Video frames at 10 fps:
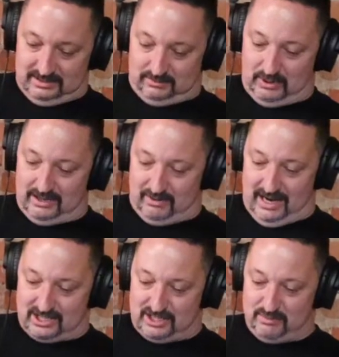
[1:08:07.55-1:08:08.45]
We
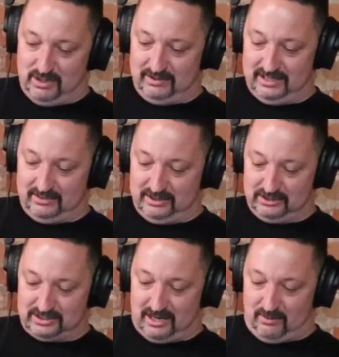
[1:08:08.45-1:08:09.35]
actually moved it. It used
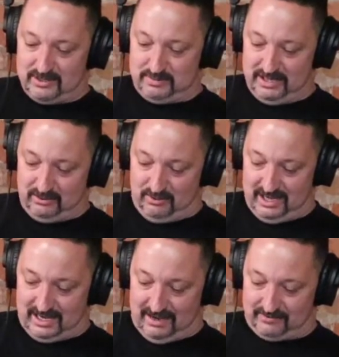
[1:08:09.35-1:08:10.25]
to always be the week
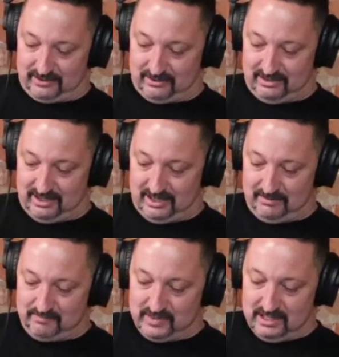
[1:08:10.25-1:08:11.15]
after
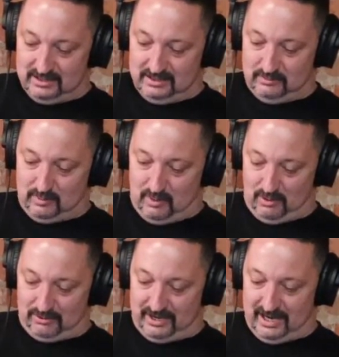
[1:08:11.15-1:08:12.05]

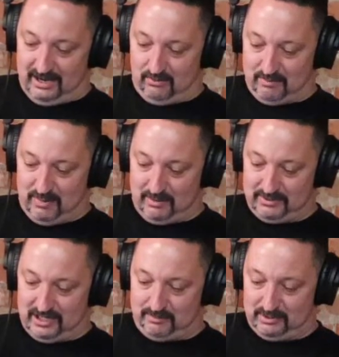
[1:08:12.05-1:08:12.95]
Memorial Day, and we bumped it
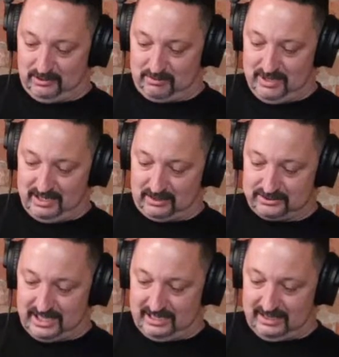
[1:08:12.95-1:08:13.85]
up a little bit because
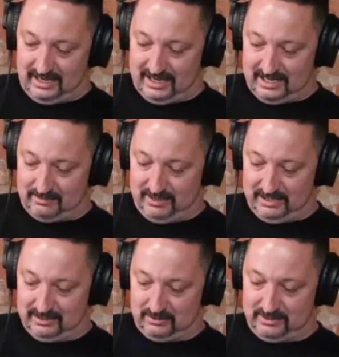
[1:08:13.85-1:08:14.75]
that got to be a
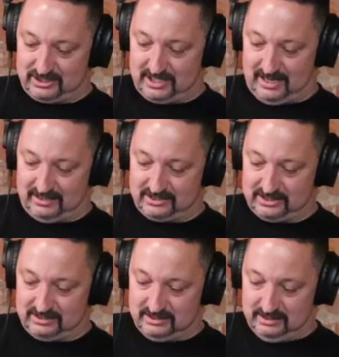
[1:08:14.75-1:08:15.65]
little bit challenging.